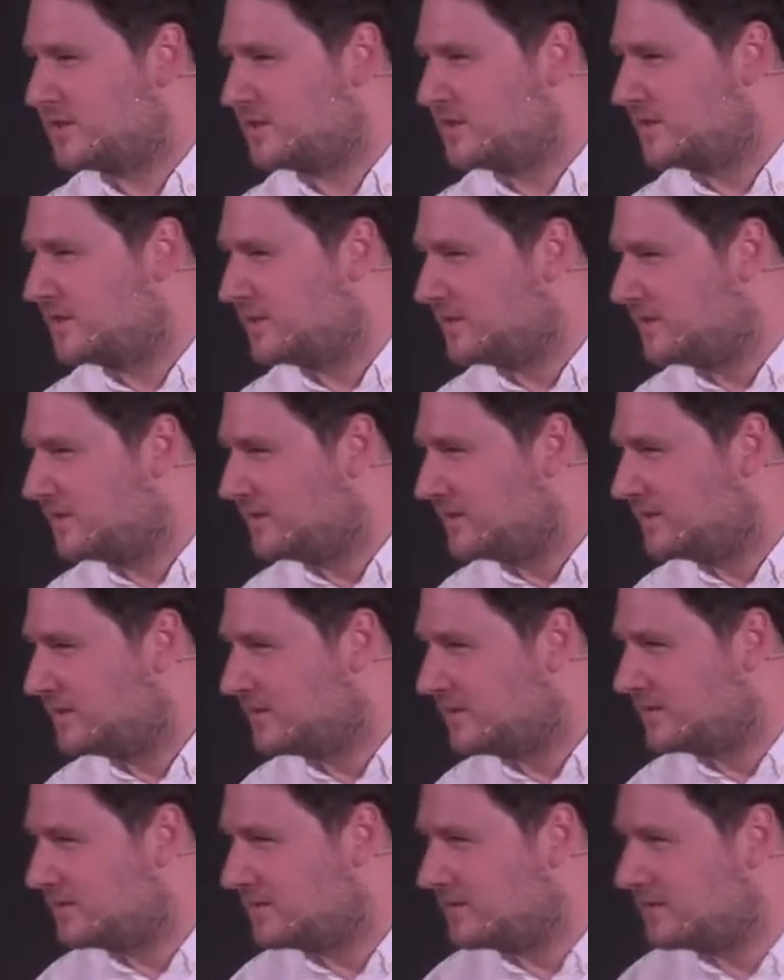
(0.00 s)

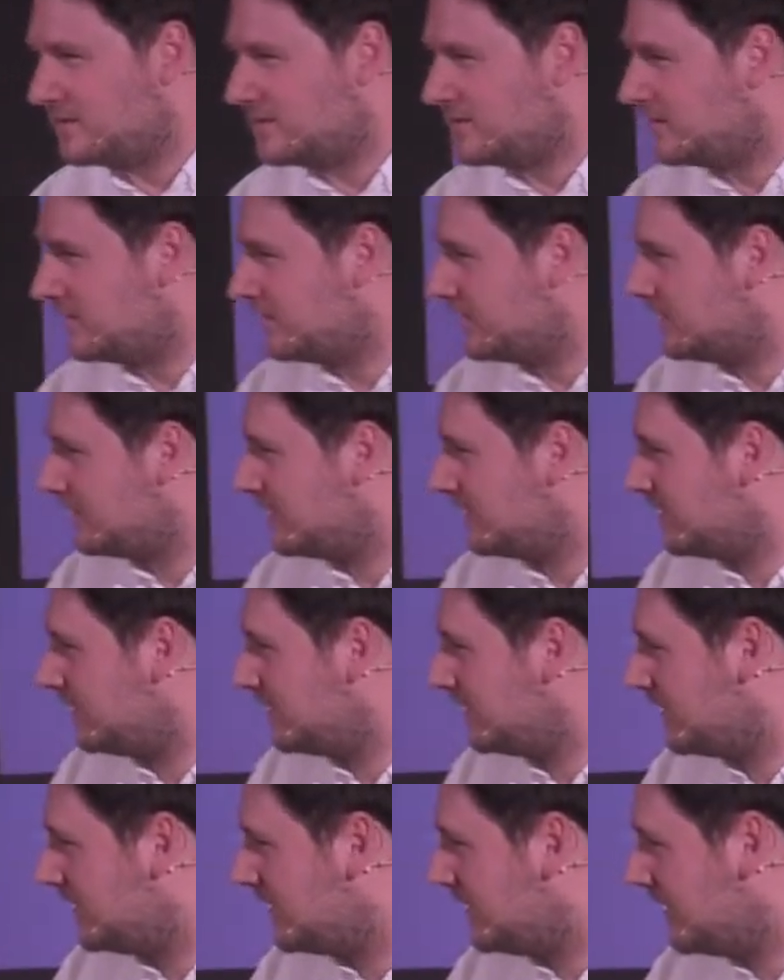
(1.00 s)

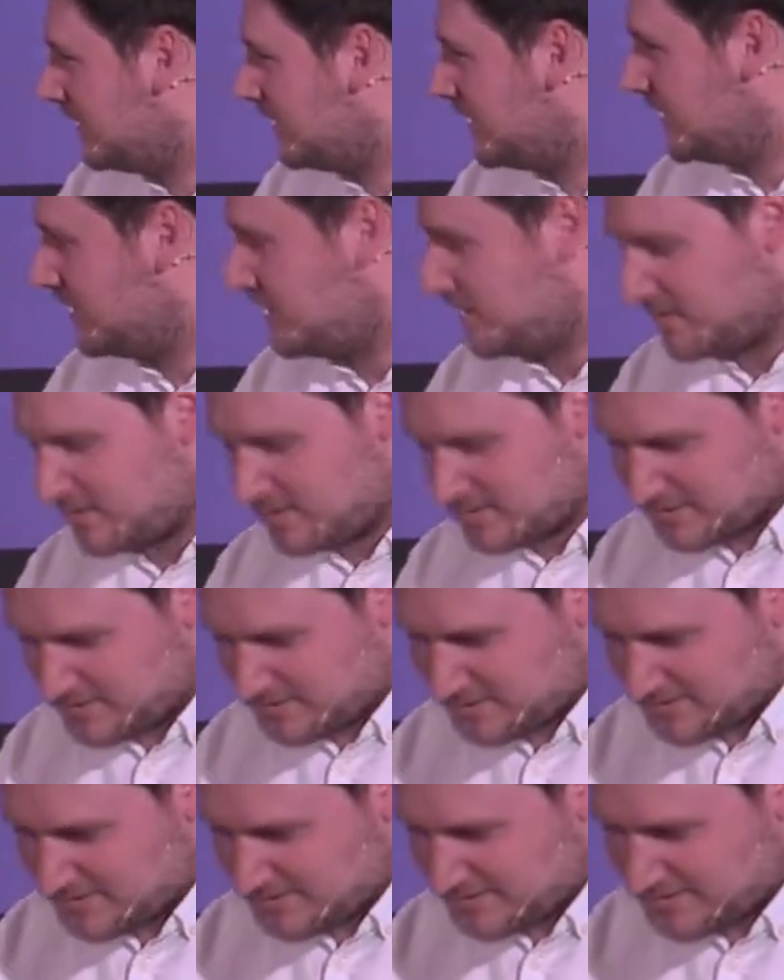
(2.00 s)

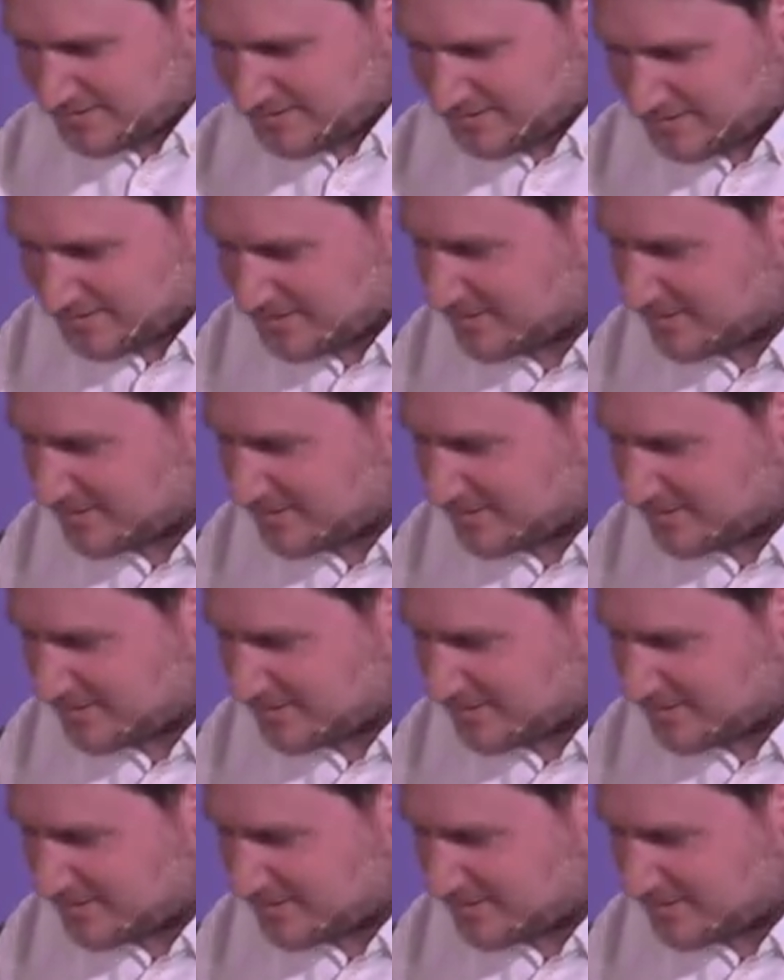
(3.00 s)
(silence)